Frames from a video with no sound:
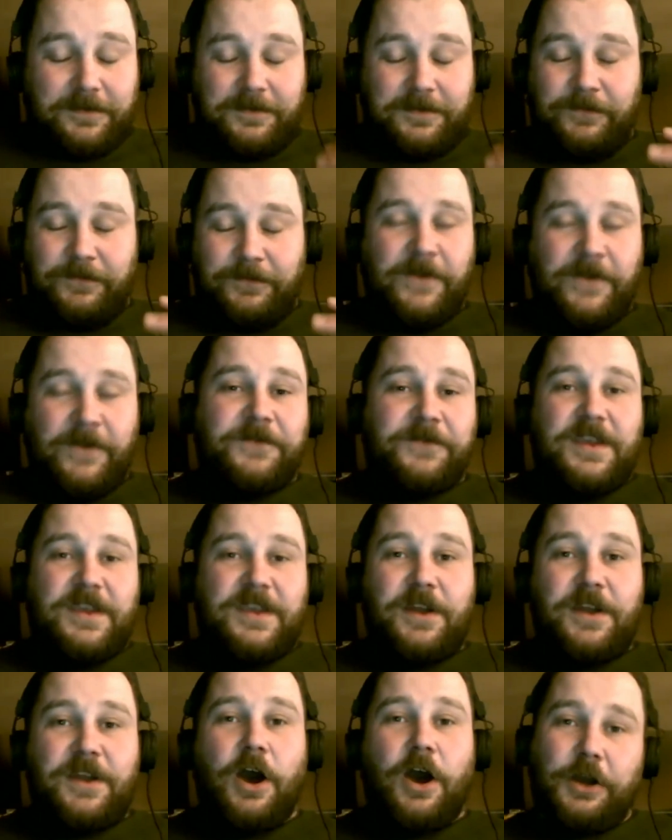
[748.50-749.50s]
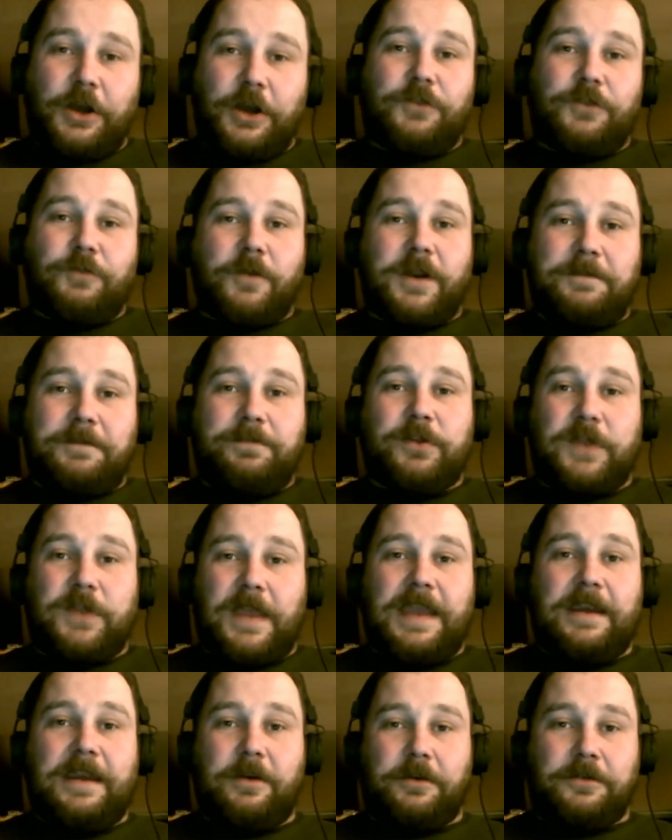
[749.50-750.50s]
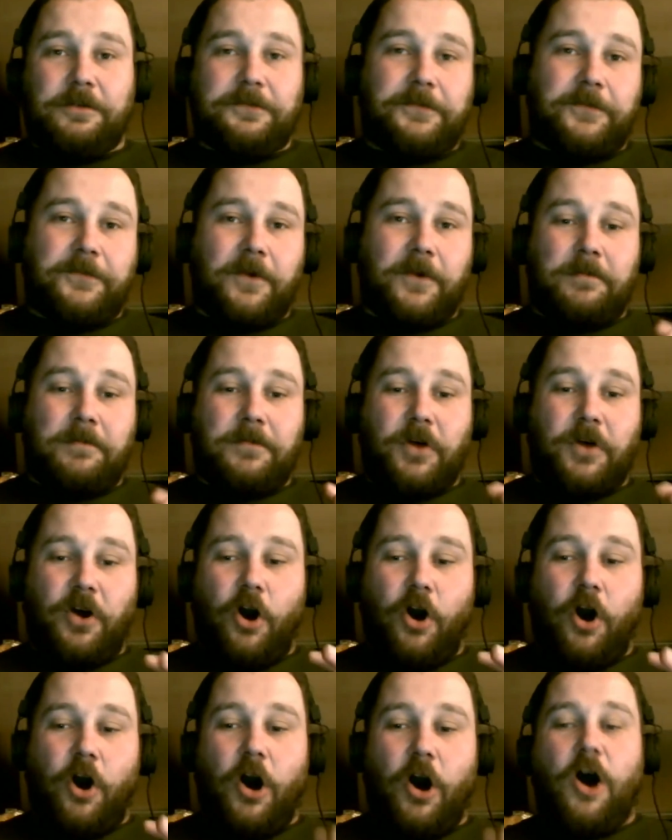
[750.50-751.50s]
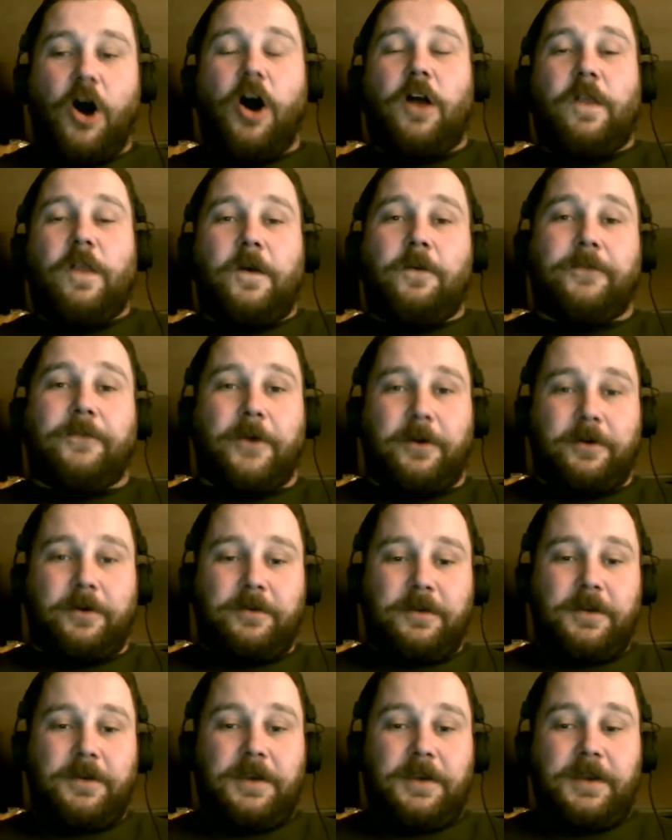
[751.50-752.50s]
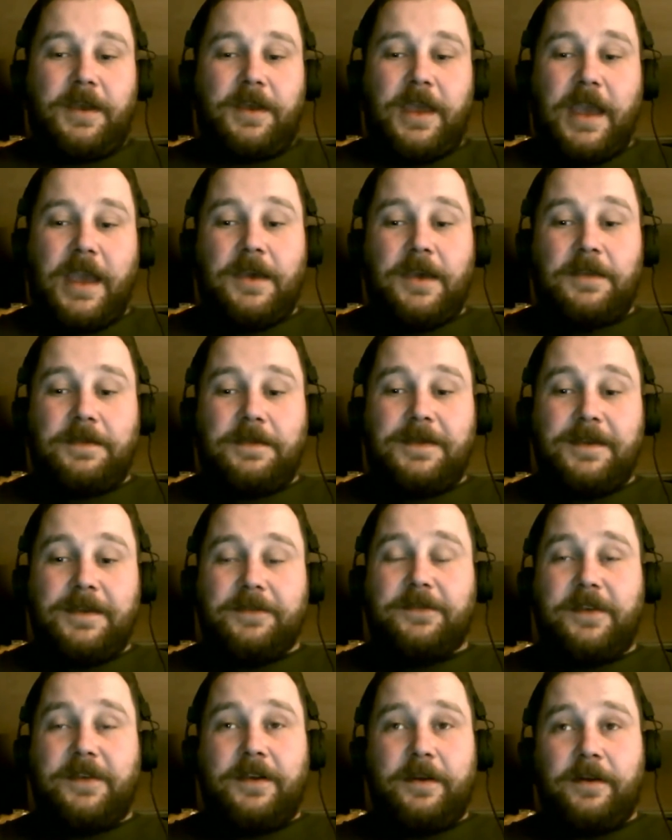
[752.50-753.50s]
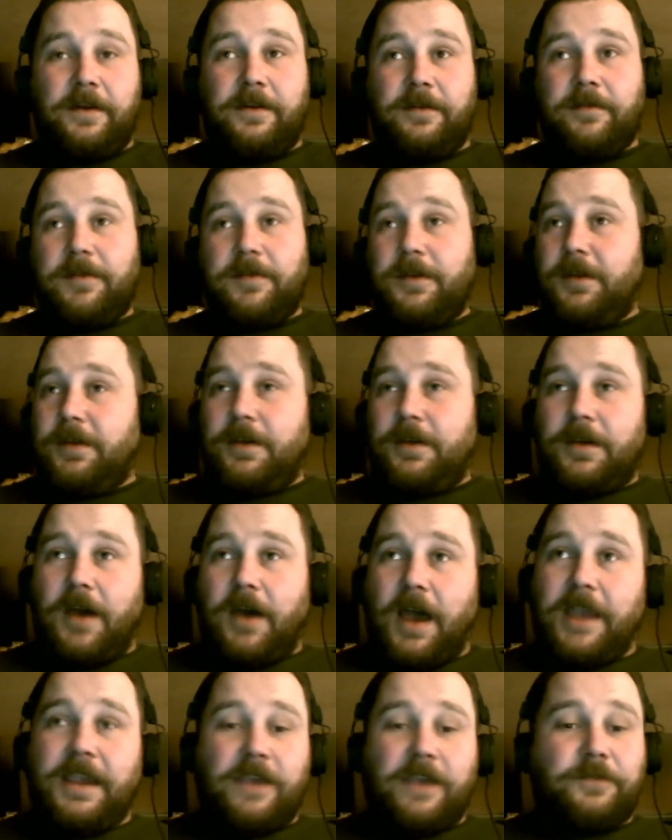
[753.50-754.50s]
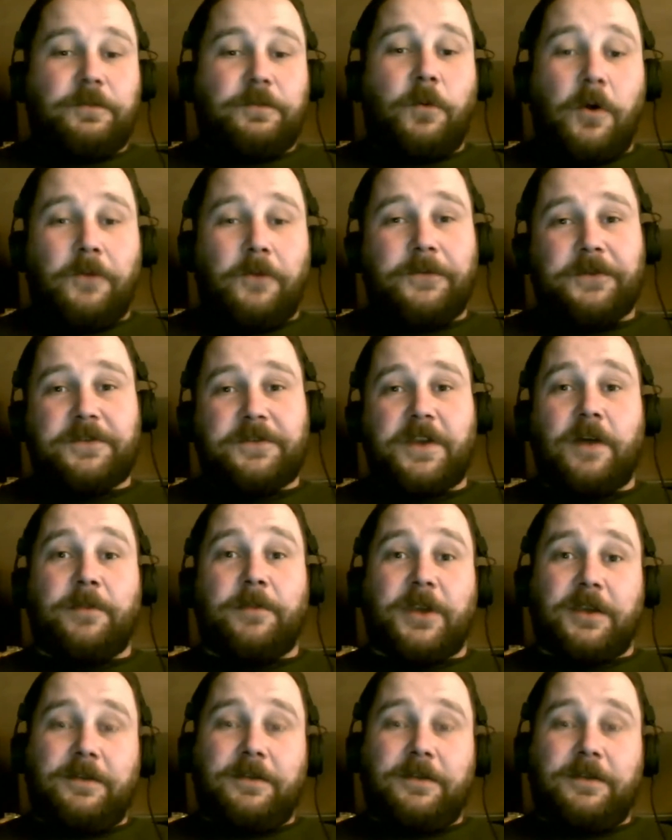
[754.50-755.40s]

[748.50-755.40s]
1,500 players from all over. And this year, I guess Wolf is coming.